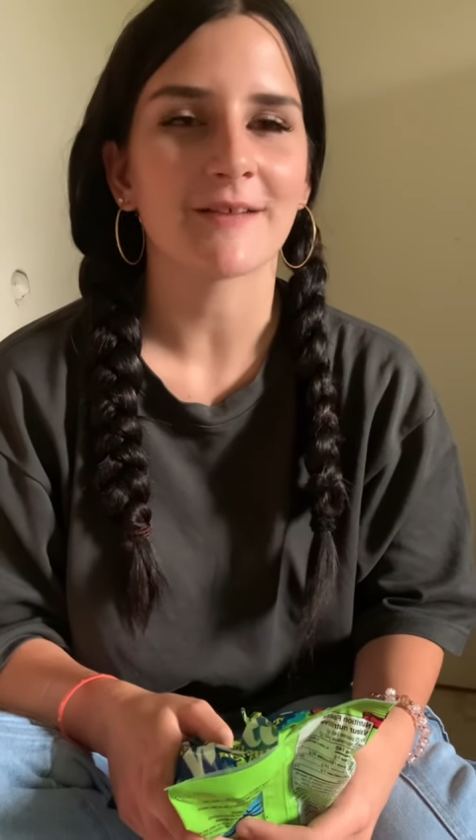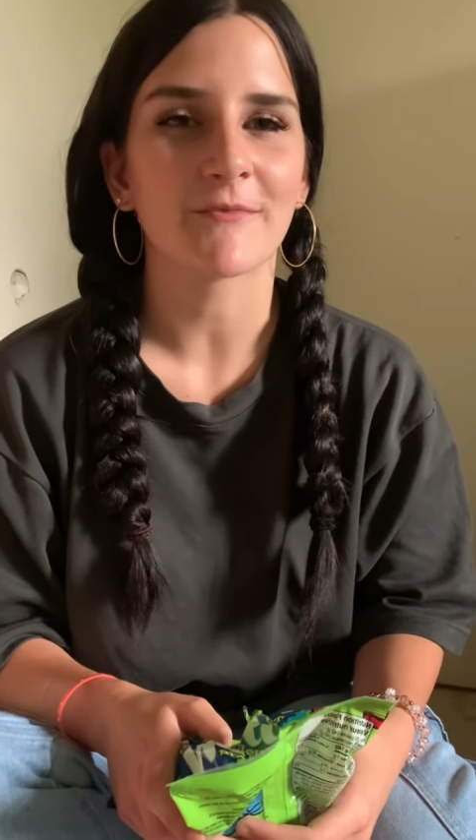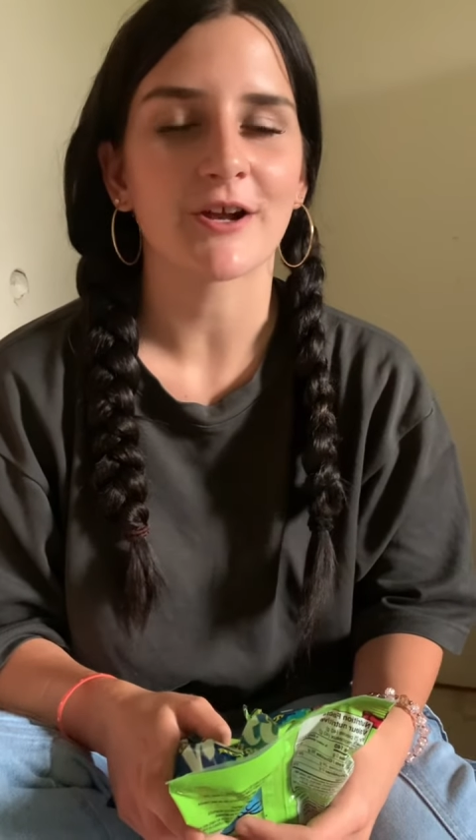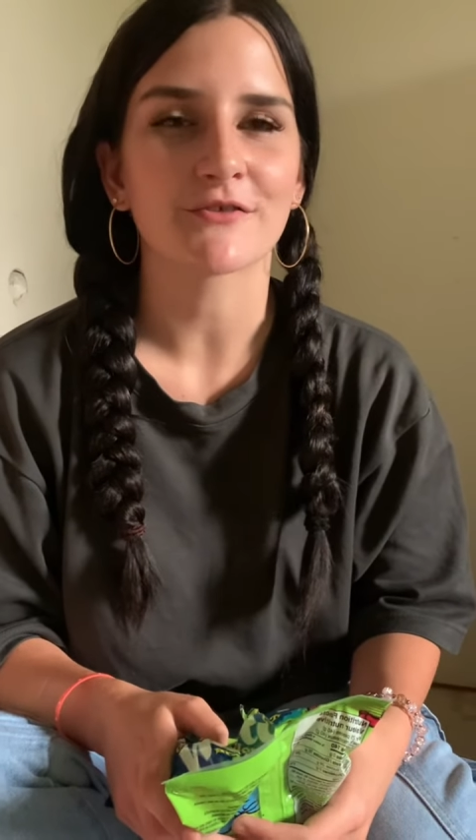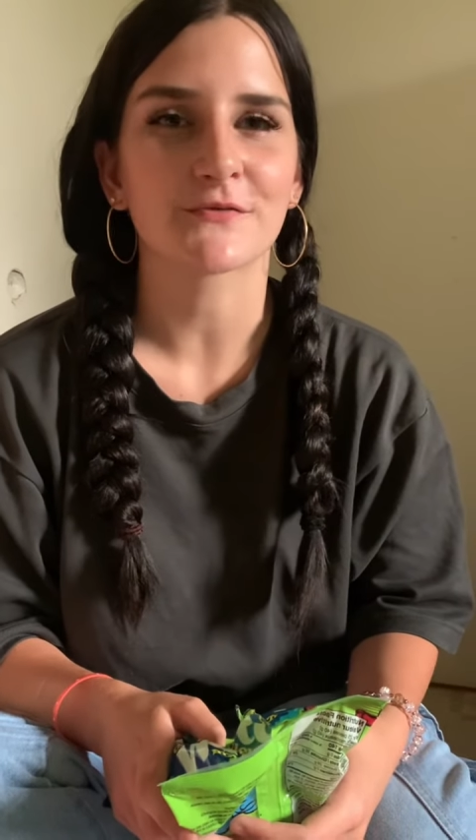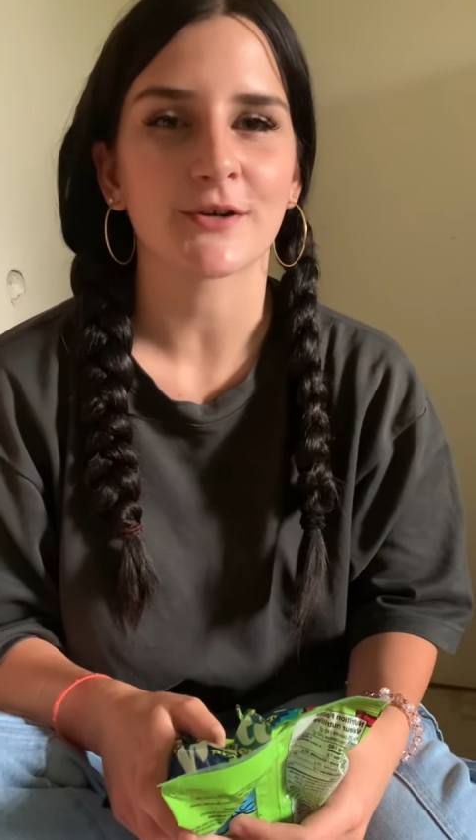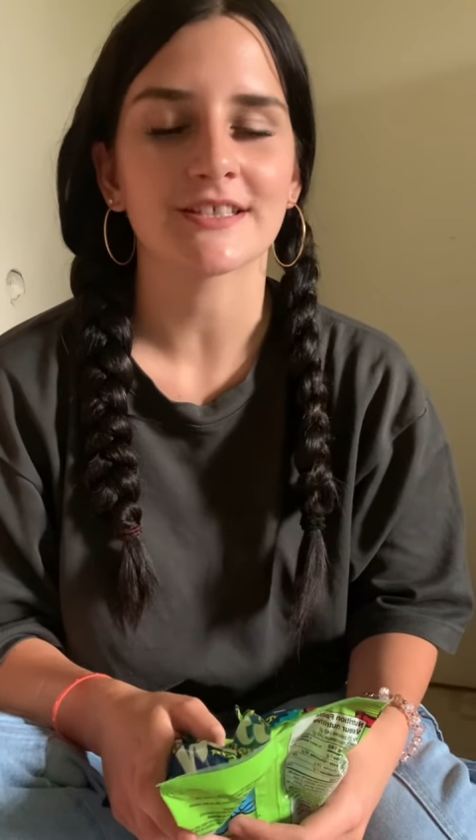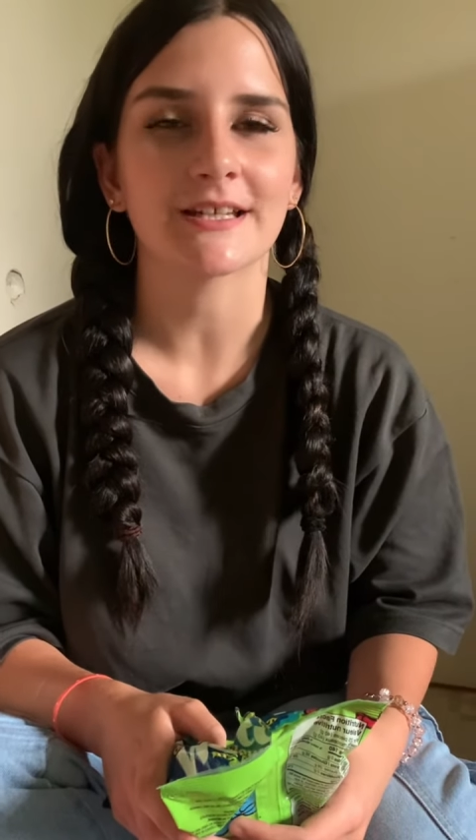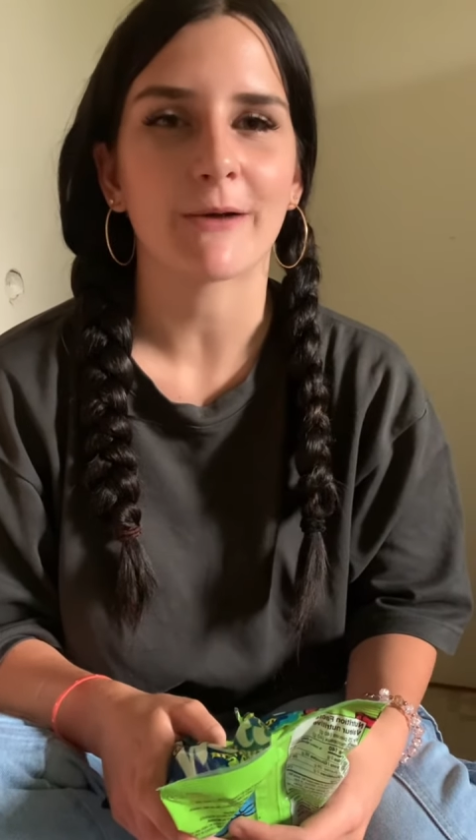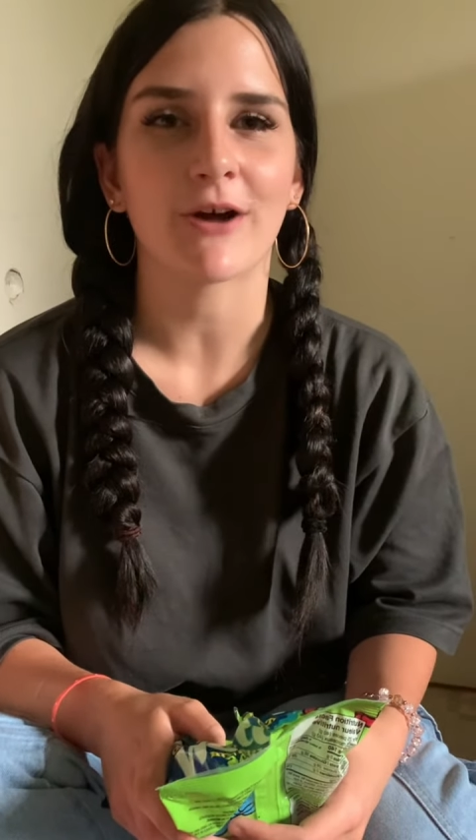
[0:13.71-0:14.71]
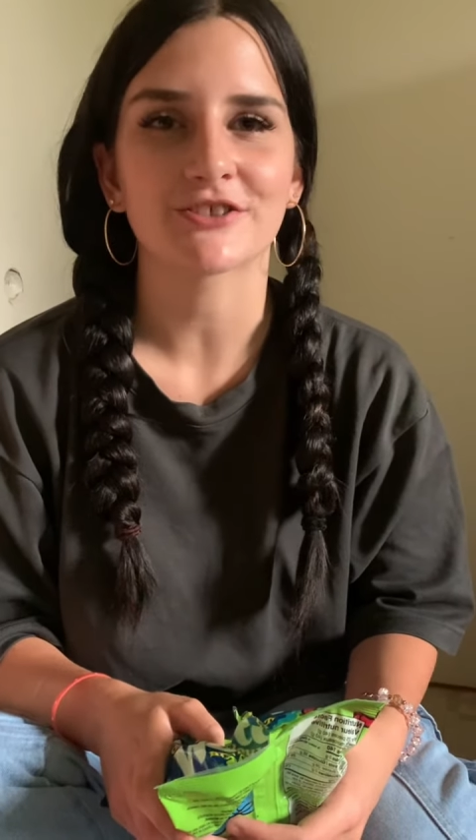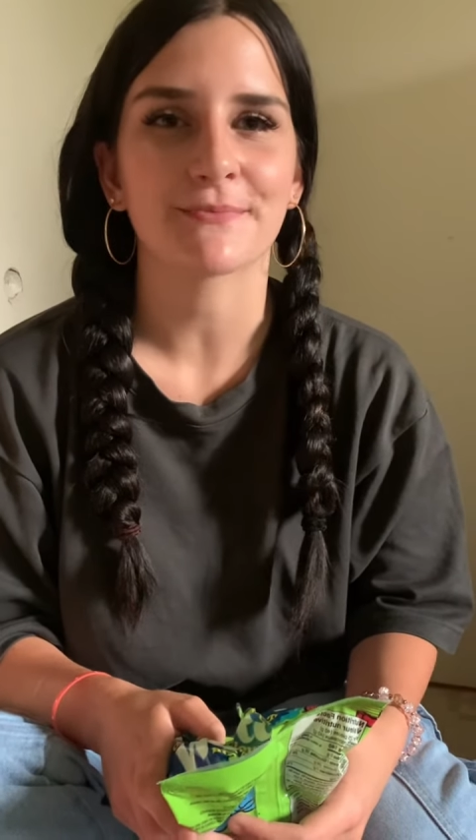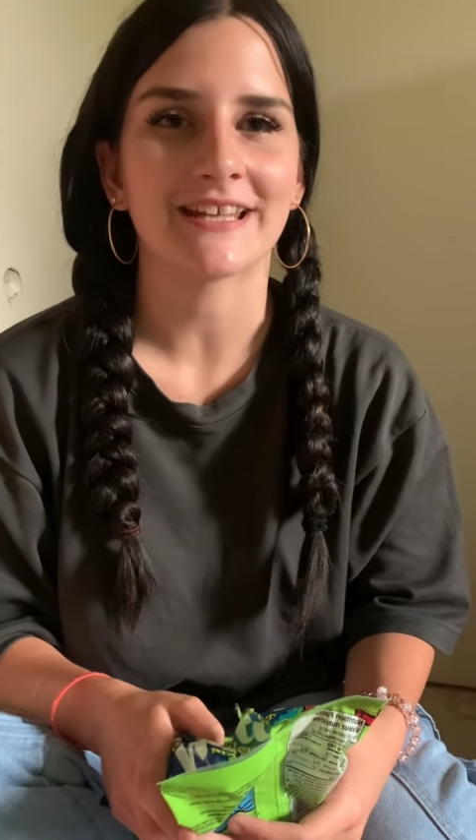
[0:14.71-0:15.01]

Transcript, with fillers: and when I was 14, I watched my